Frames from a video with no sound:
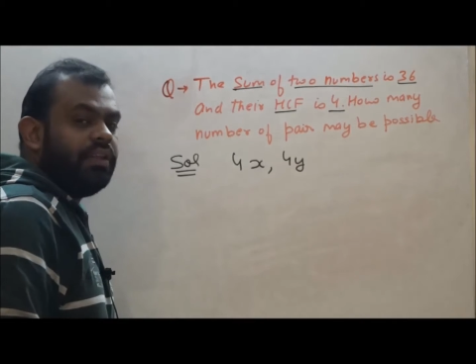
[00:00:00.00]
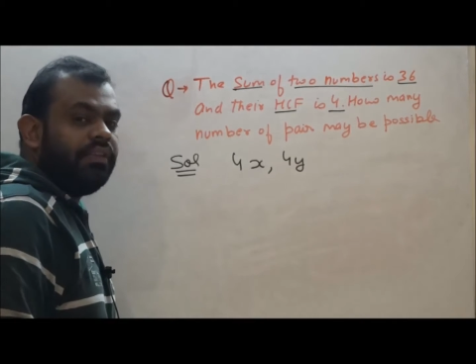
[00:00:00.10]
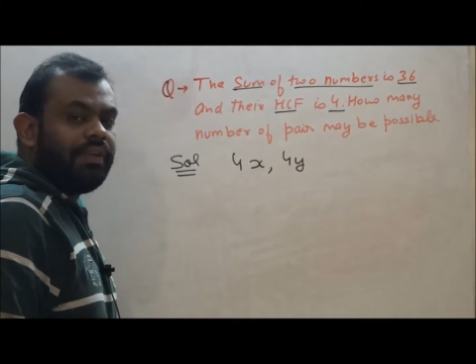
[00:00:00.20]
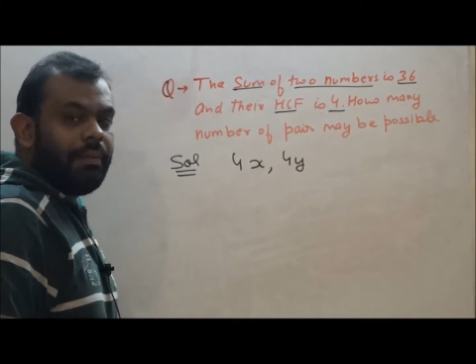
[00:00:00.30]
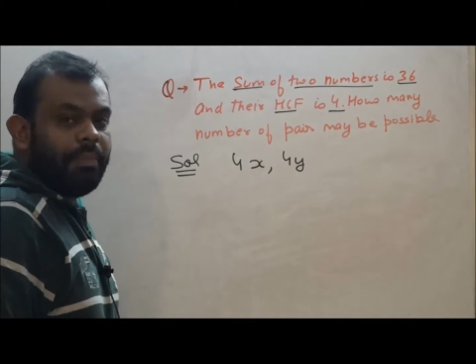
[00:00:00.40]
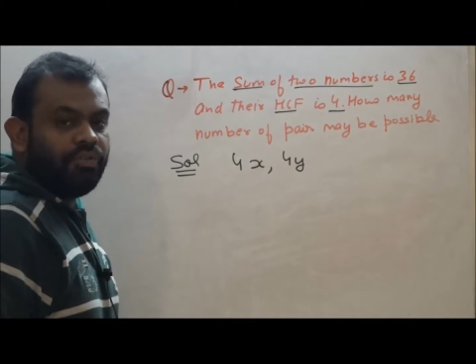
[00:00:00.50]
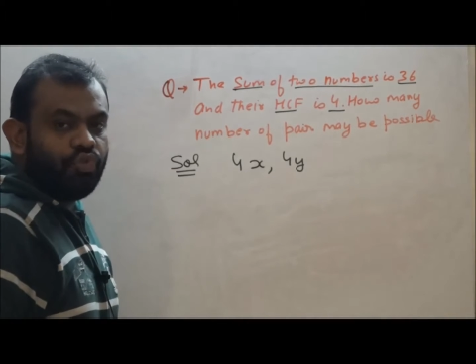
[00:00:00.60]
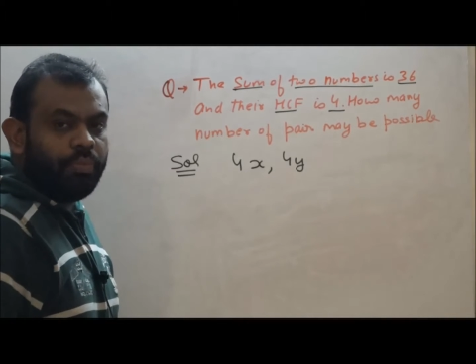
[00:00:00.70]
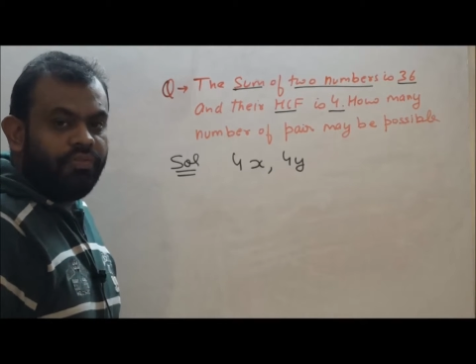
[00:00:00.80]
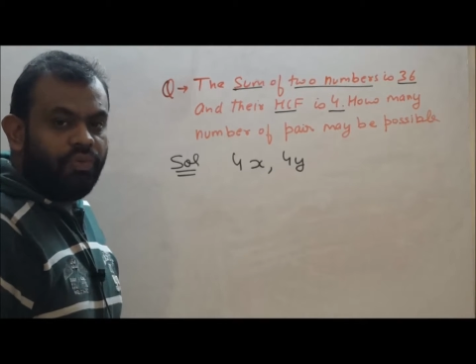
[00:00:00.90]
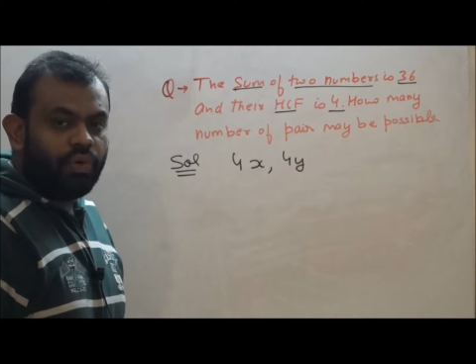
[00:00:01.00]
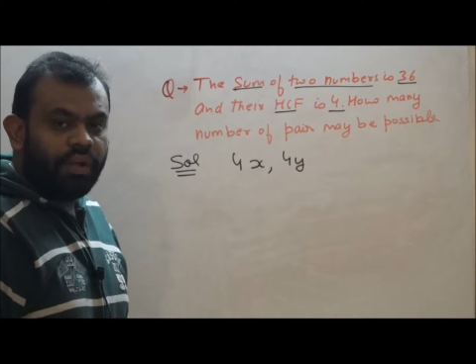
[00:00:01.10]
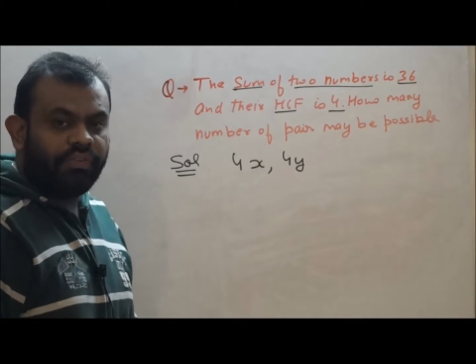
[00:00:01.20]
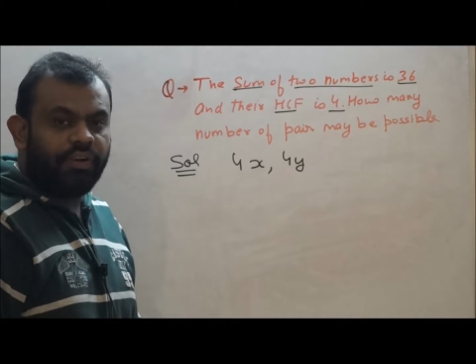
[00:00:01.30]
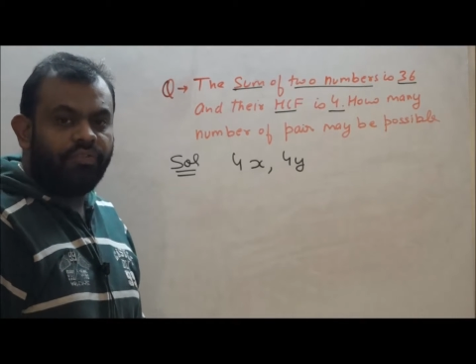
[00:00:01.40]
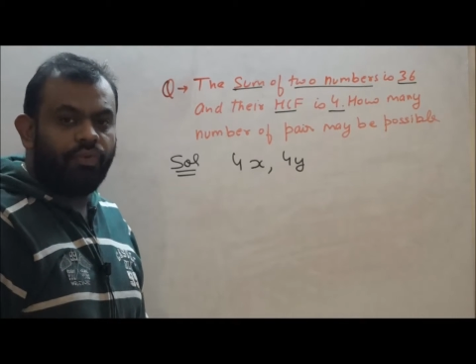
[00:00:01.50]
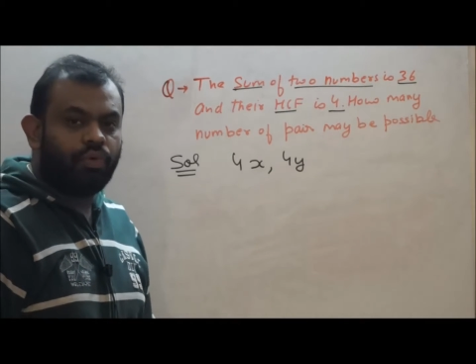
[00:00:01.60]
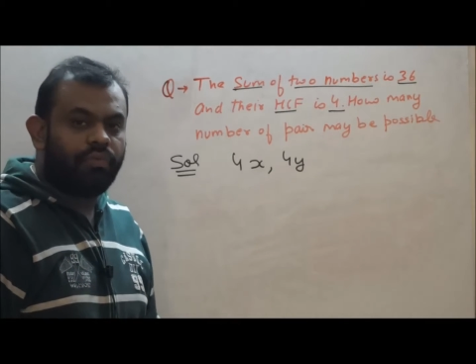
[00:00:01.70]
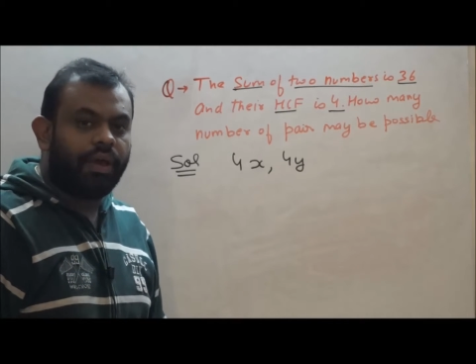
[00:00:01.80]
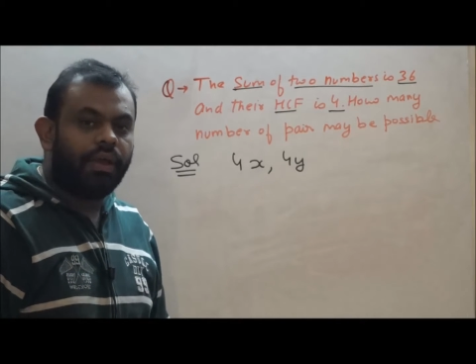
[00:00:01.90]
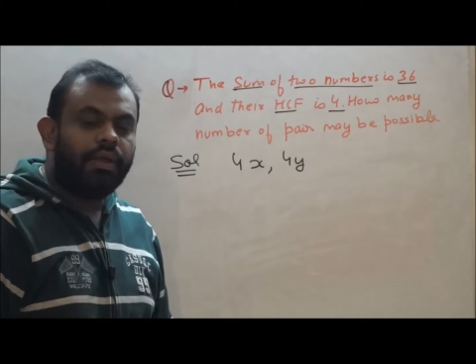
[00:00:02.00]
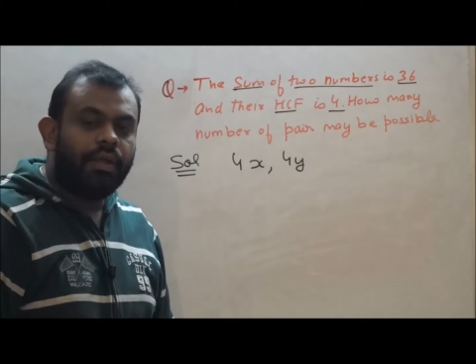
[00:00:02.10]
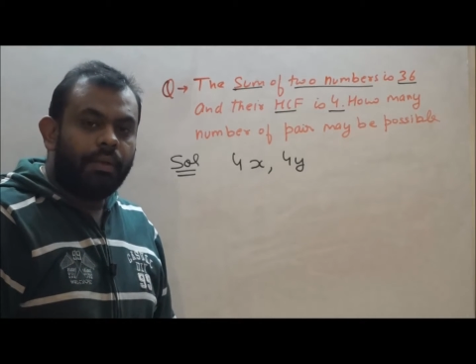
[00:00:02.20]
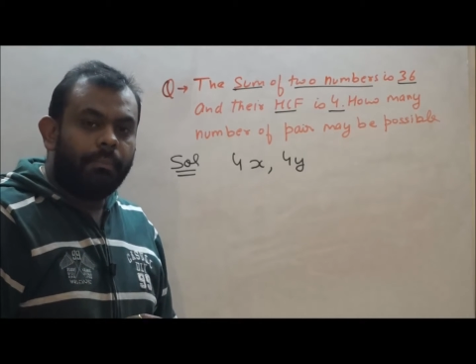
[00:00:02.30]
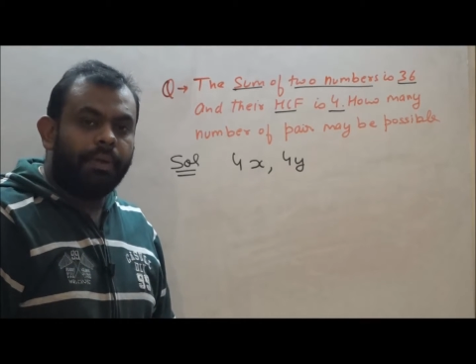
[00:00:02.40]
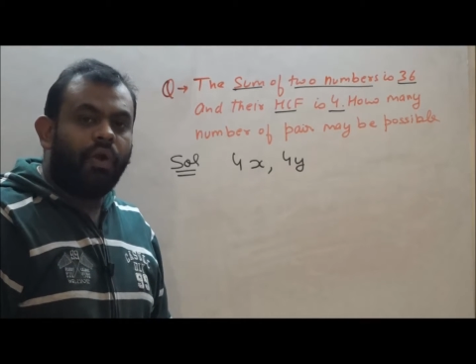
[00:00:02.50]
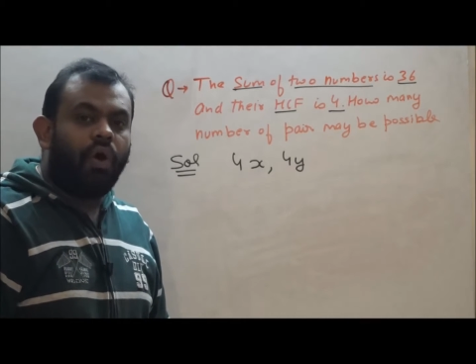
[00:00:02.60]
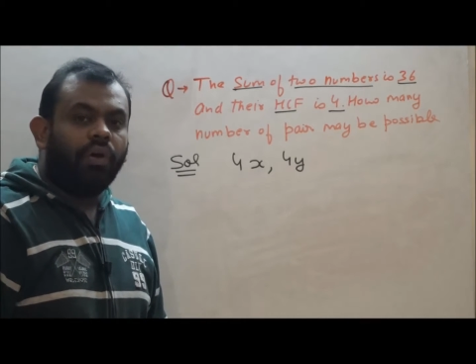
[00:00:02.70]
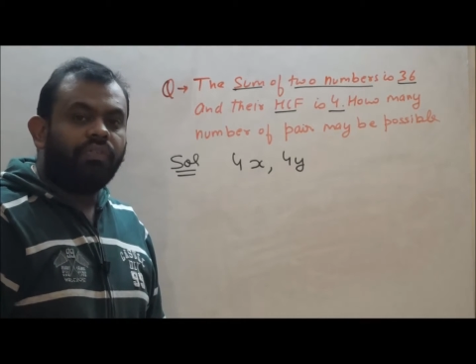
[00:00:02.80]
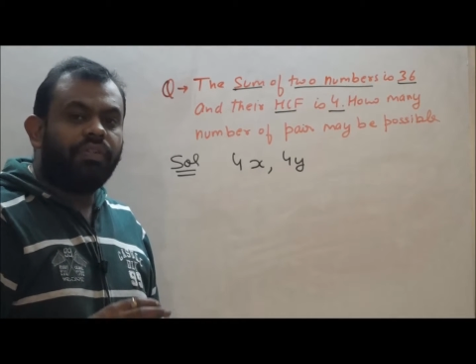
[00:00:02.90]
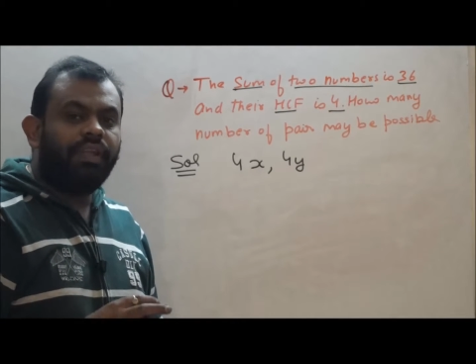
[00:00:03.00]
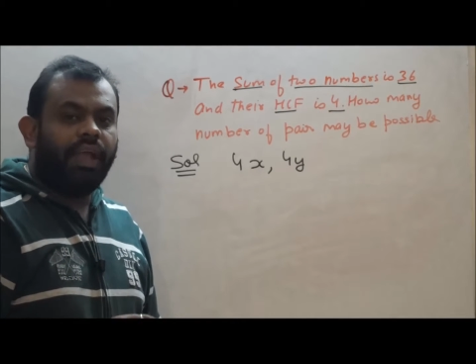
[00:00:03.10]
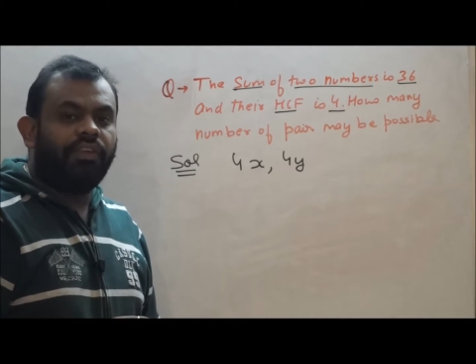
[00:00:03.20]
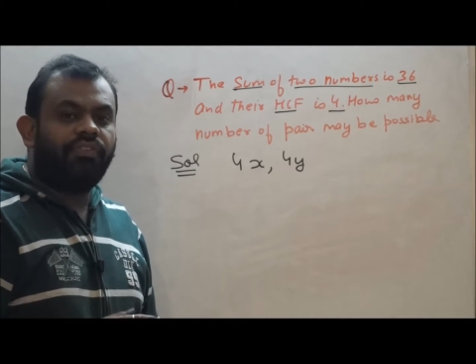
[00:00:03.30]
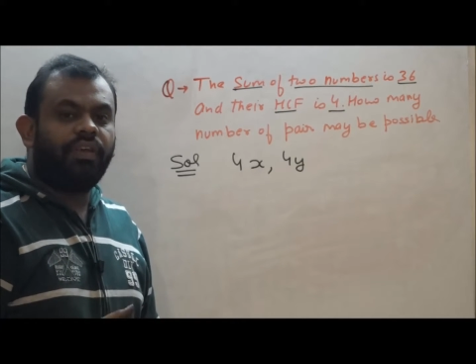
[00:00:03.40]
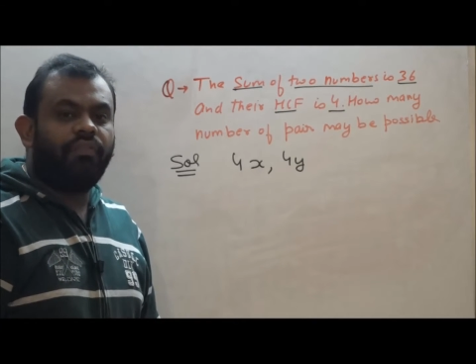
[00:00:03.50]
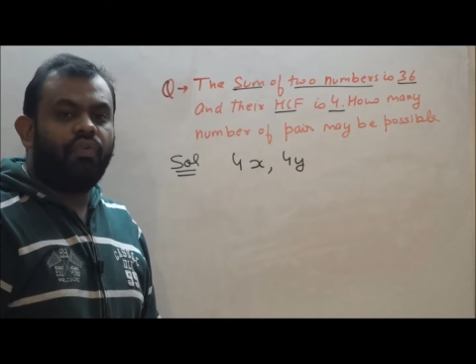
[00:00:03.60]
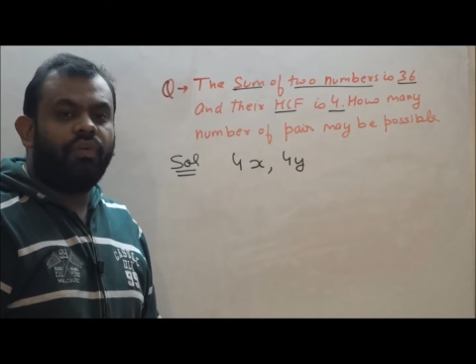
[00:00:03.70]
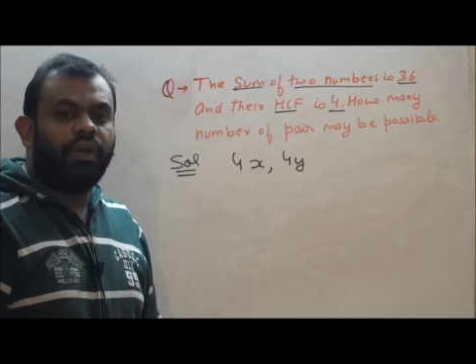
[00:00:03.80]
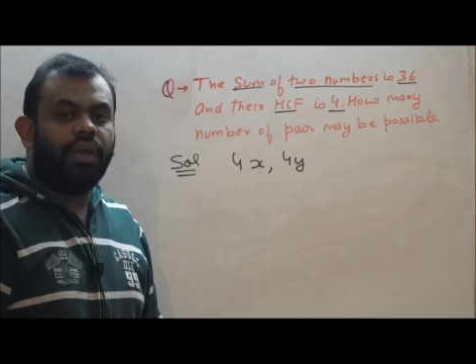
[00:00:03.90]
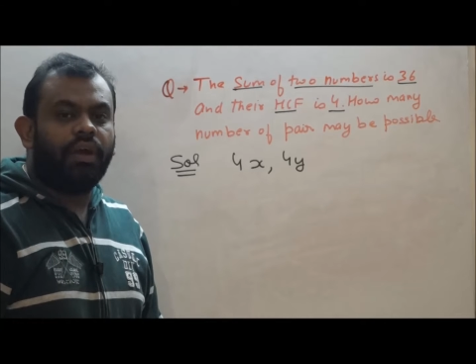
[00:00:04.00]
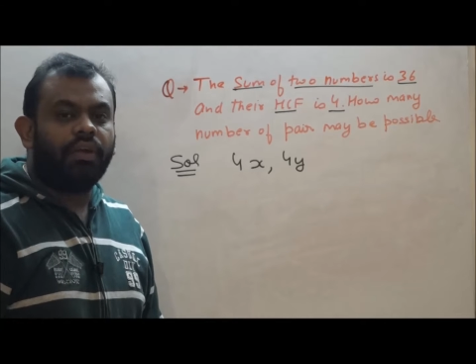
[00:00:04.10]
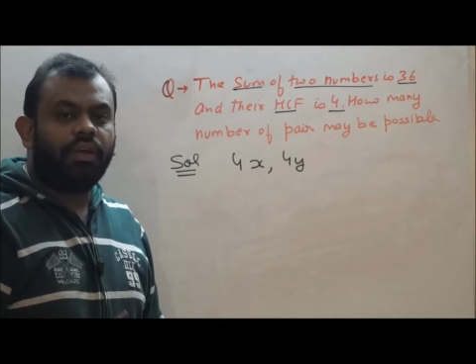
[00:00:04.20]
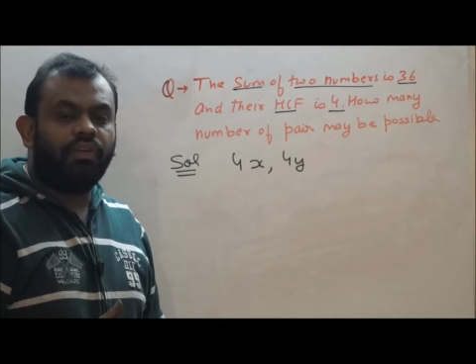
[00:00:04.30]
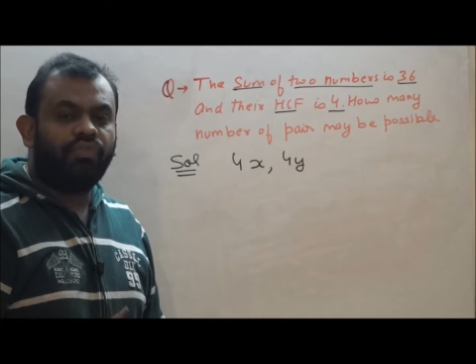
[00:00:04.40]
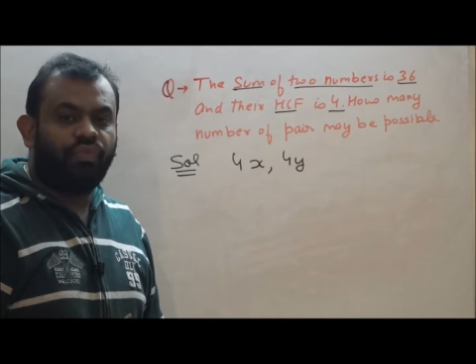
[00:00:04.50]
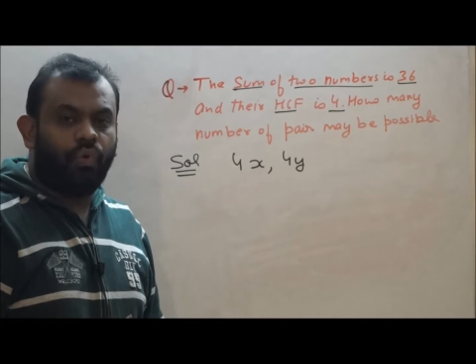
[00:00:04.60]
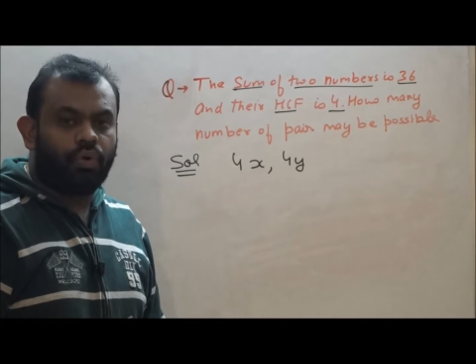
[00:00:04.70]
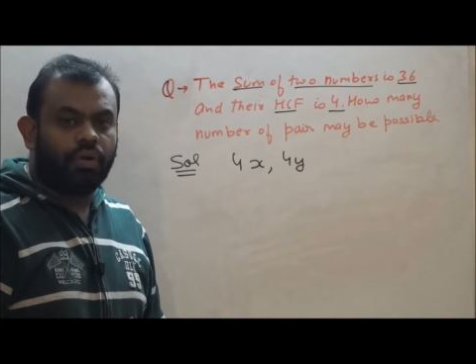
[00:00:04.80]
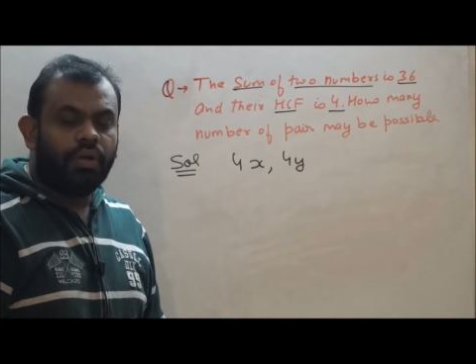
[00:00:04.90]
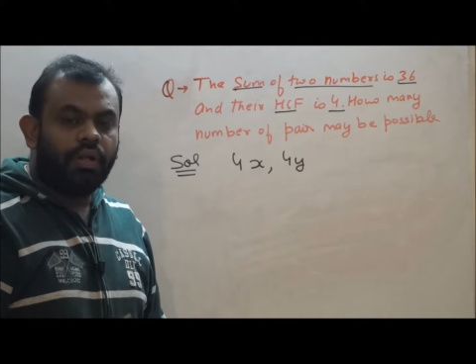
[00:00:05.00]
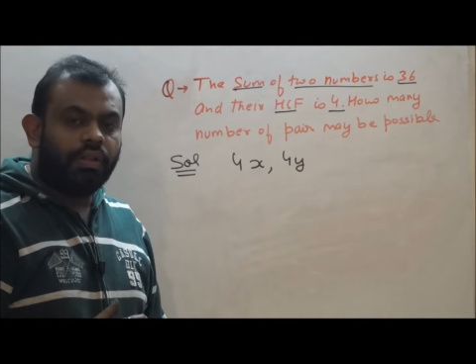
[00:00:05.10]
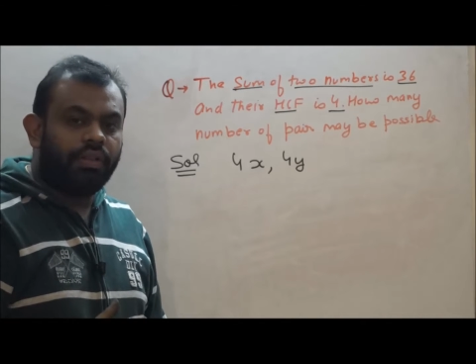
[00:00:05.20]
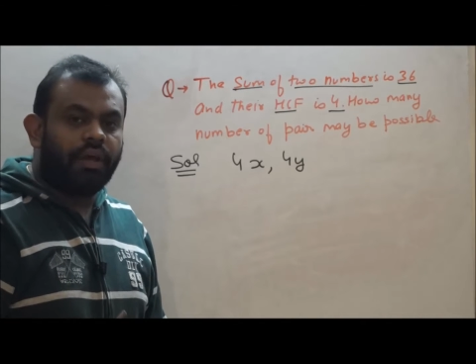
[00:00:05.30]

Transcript: these numbers to be 4x and 4y? Because the HCF over here is 4.